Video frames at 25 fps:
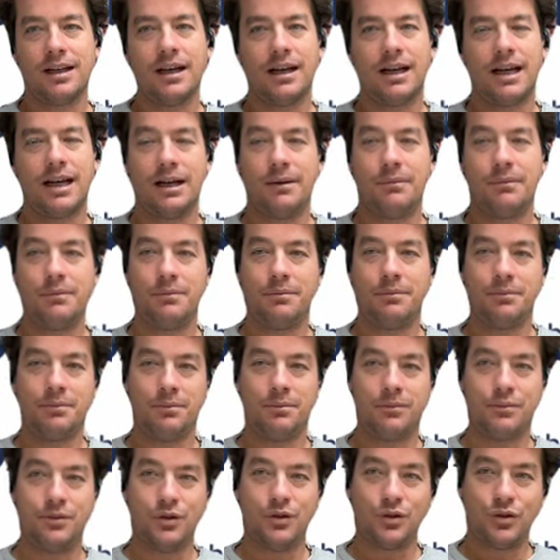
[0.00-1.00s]

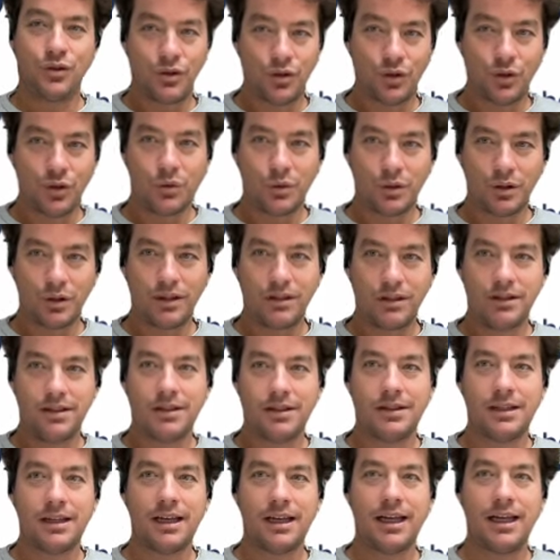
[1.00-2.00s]
I'm the steward
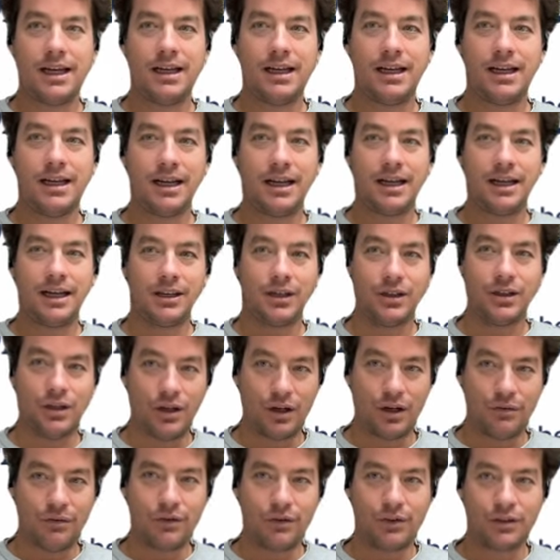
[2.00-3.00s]
and I
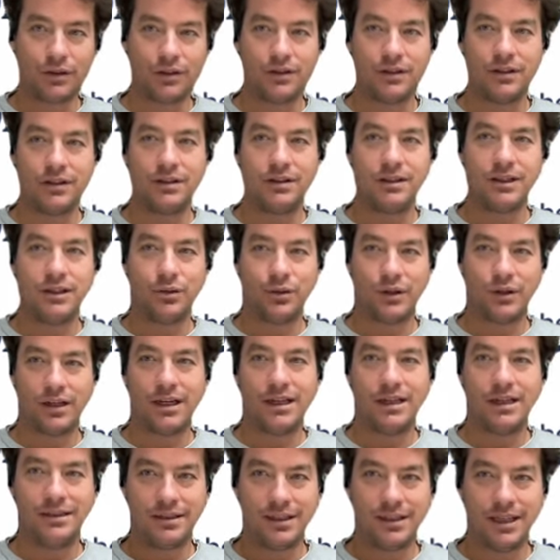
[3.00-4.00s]
govern the
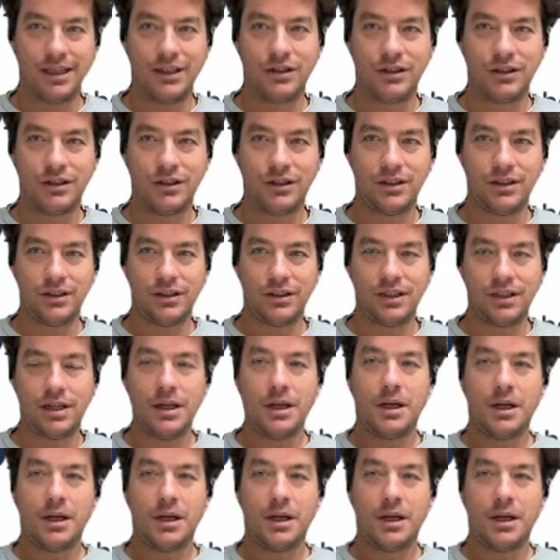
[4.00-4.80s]
organization,